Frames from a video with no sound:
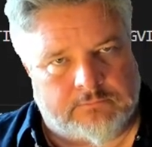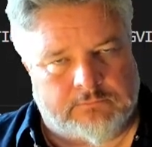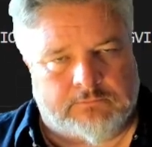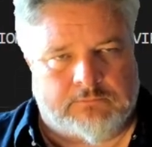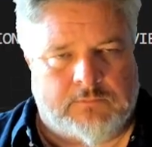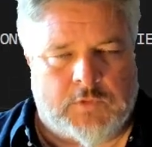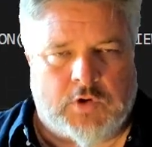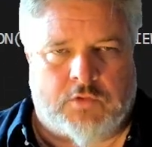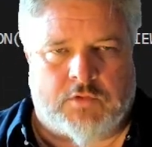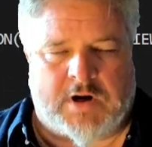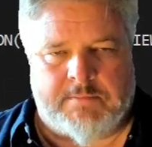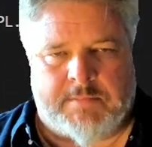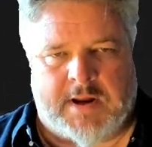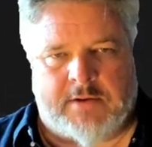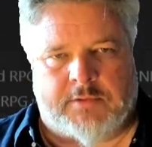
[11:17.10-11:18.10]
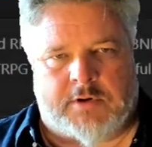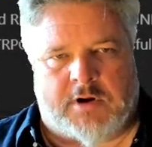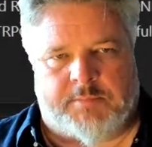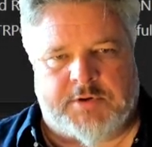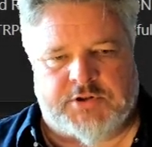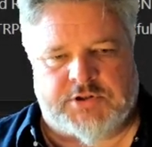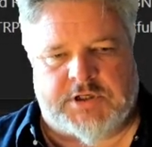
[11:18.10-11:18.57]
Create bound
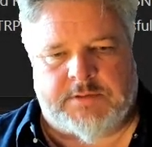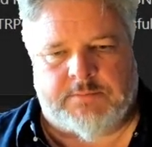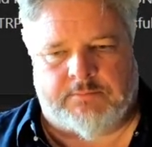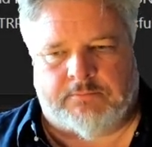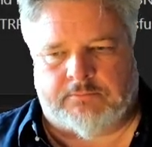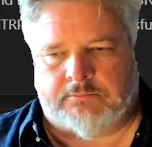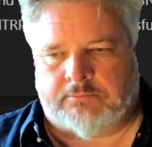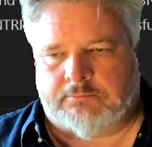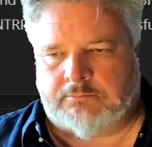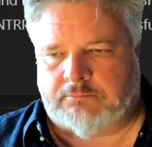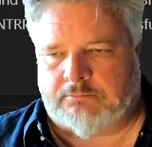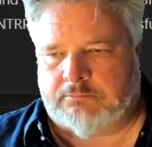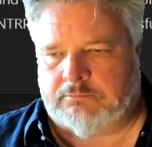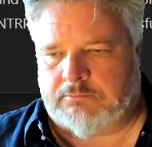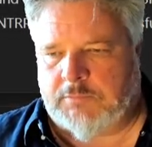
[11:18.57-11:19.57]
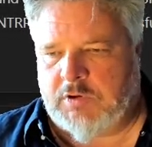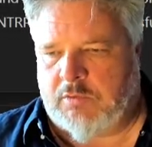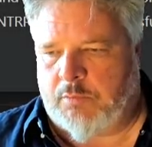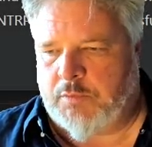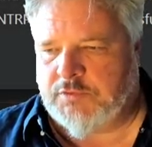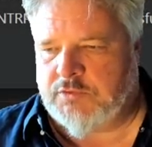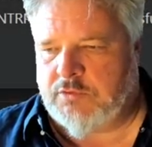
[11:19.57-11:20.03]
RPG. Oh,
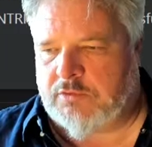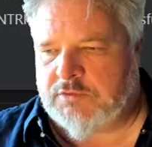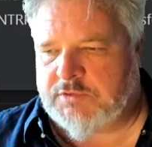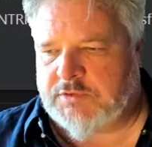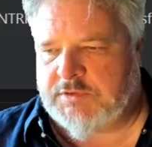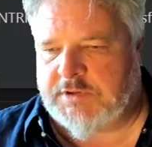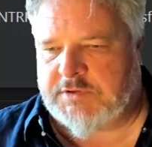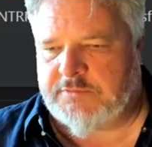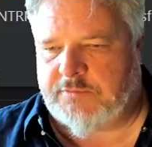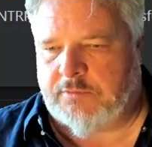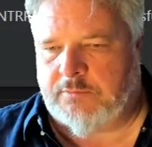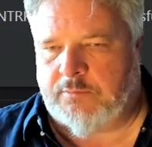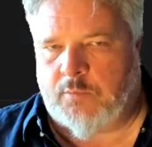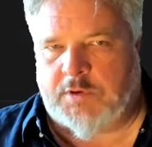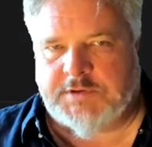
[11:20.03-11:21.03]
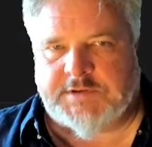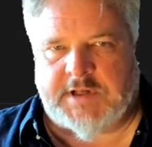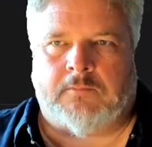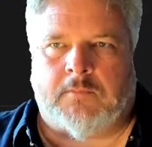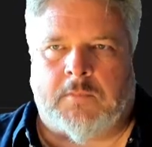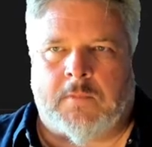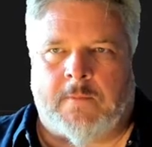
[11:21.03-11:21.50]
was not successful. Why is that?
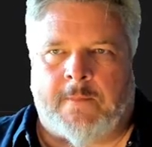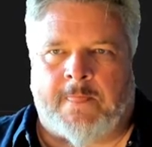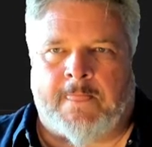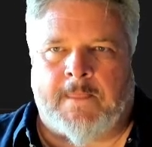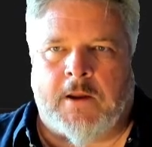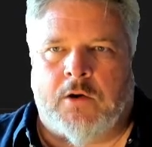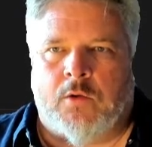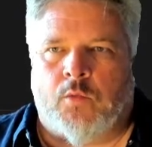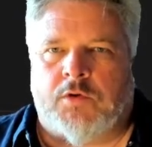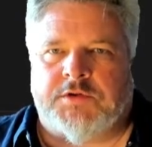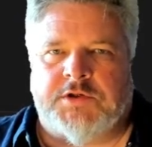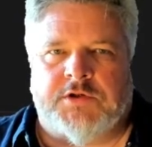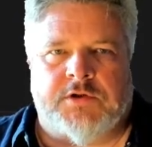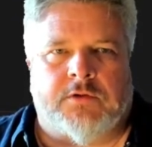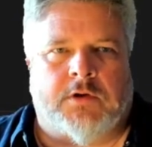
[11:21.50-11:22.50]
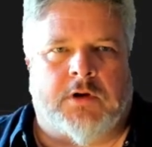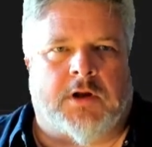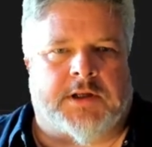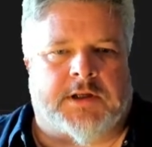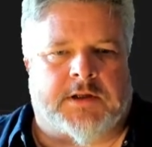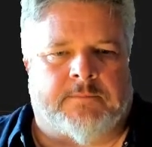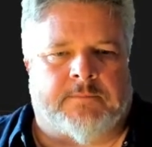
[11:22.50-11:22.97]
What didn't you like?
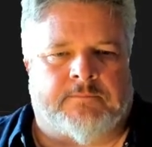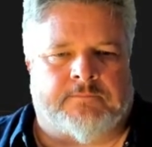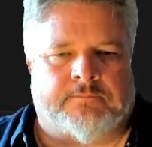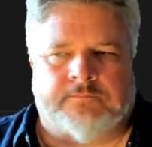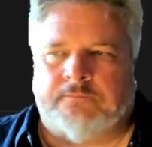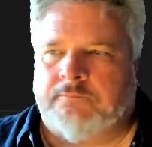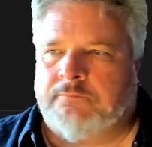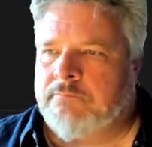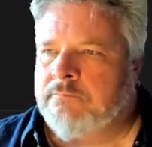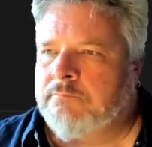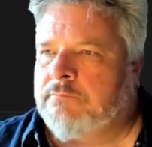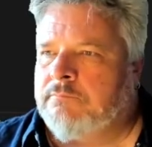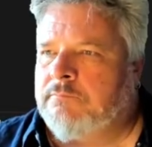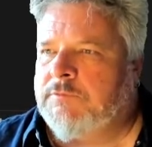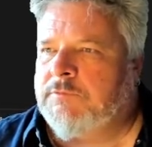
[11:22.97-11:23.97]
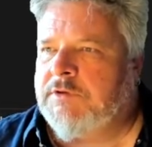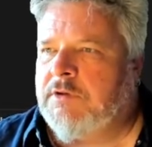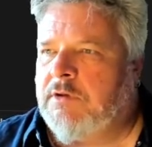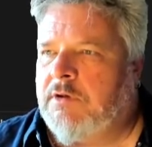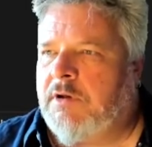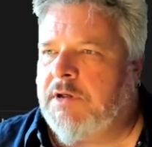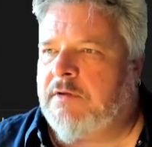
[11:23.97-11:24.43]
Didn't
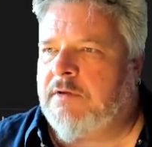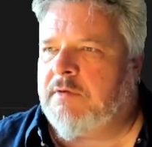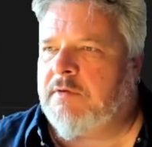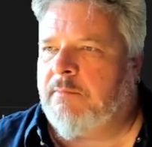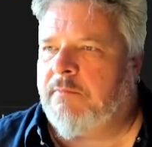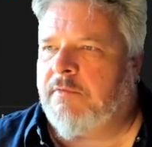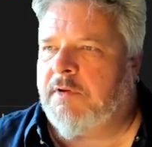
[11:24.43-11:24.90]
like something.